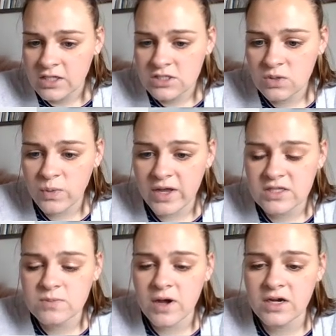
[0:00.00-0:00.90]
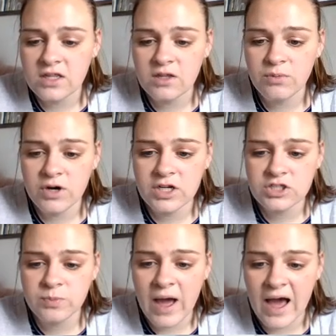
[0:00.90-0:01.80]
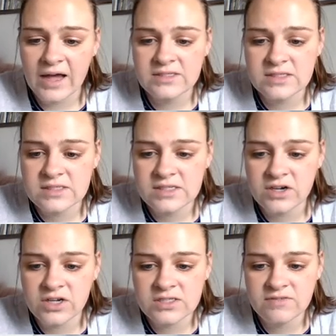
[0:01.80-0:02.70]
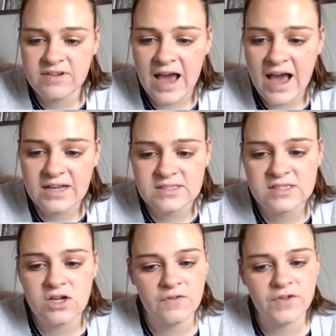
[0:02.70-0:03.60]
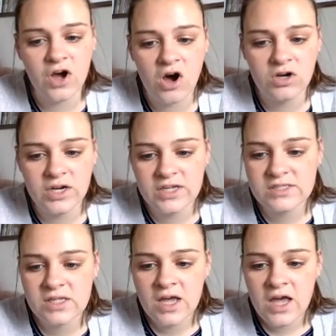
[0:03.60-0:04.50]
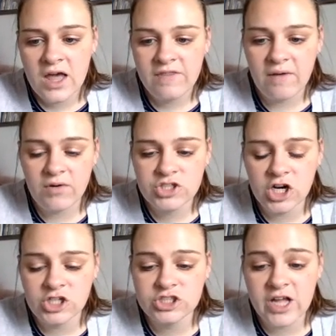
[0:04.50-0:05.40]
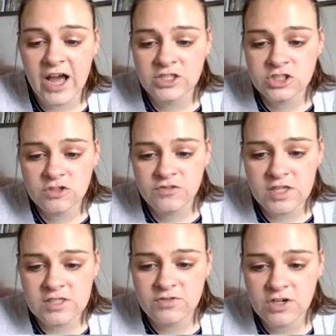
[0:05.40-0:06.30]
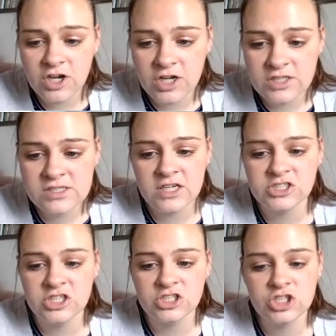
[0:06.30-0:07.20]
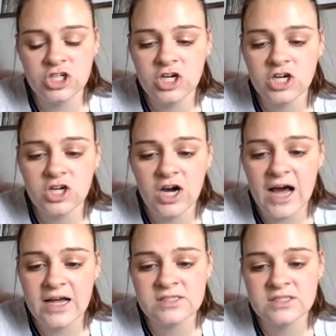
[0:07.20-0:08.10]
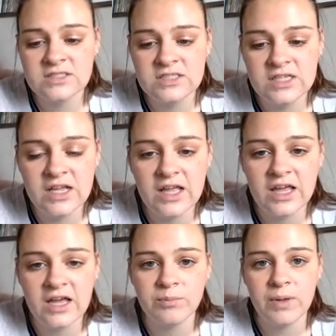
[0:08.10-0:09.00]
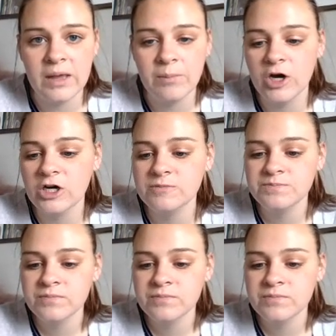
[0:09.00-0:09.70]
To raise money, the British passed a series of taxes on the colonists. They were charged extra fees for goods such as sugar, glass, tea, and paper.